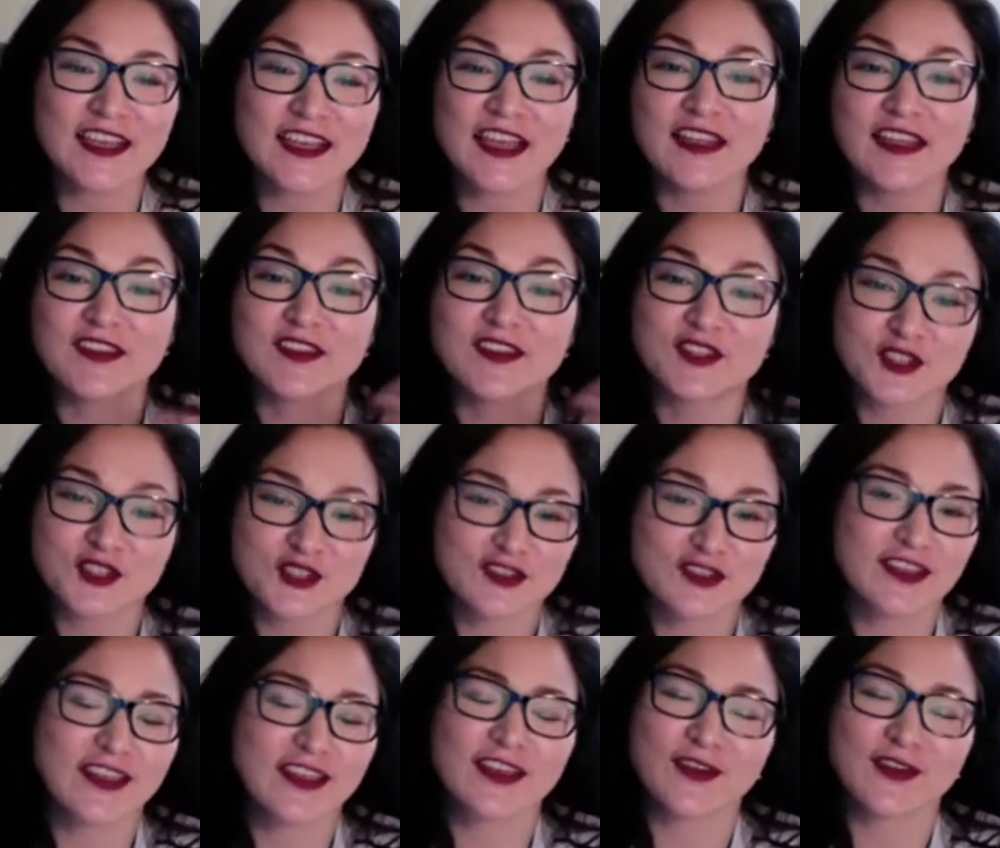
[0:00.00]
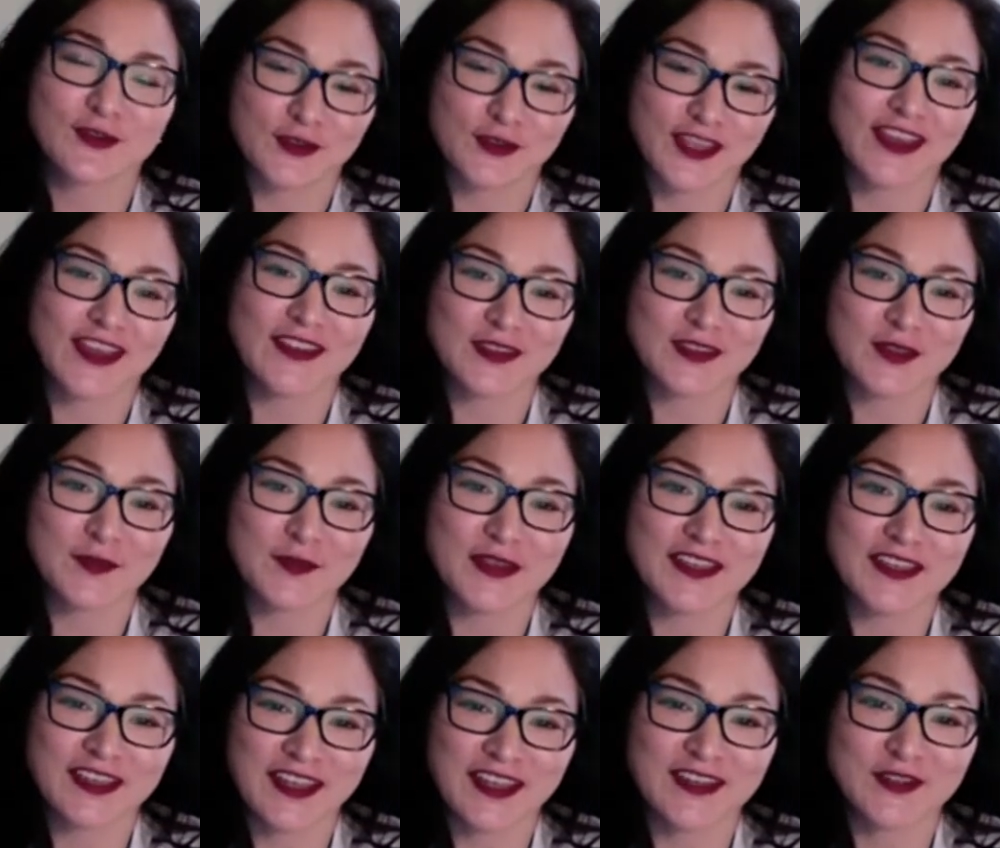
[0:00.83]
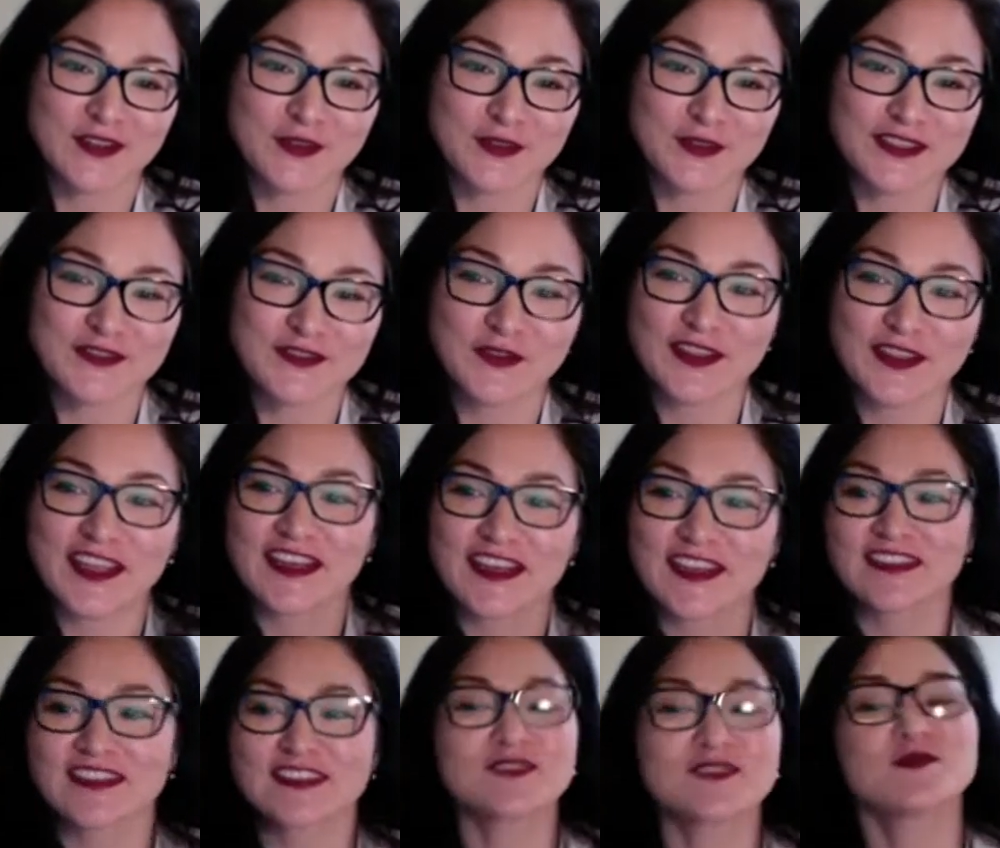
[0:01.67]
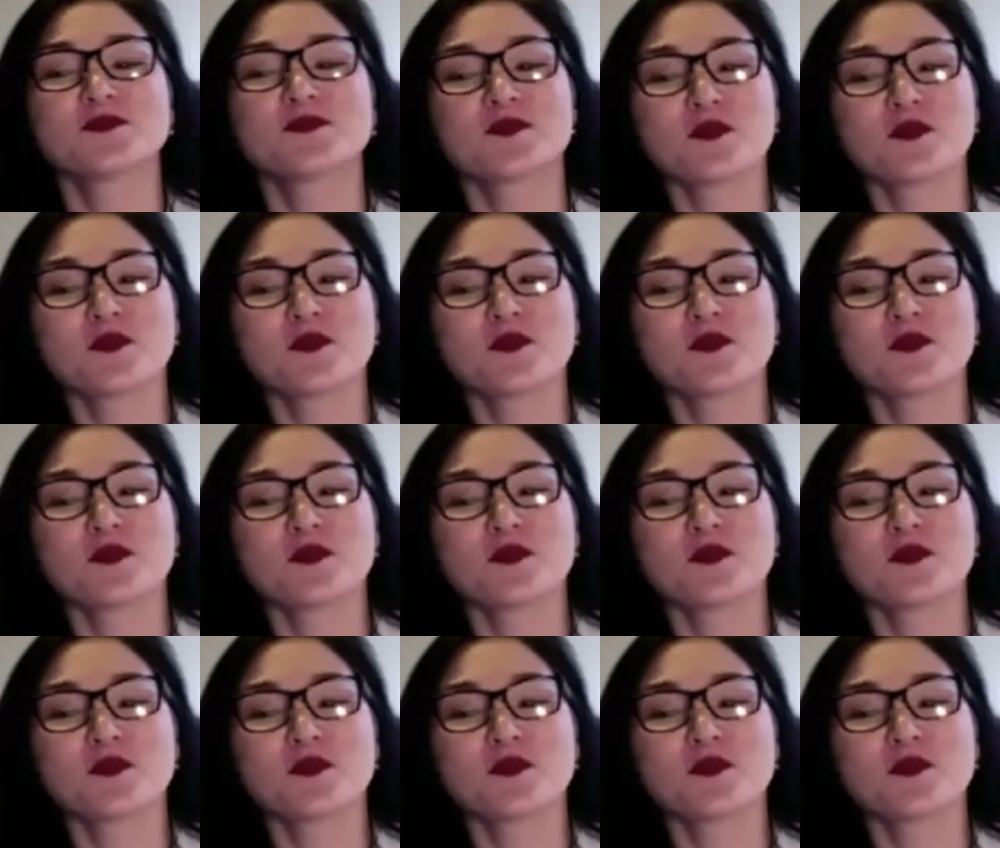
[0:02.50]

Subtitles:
And she's like, oh yeah, I know which one that is.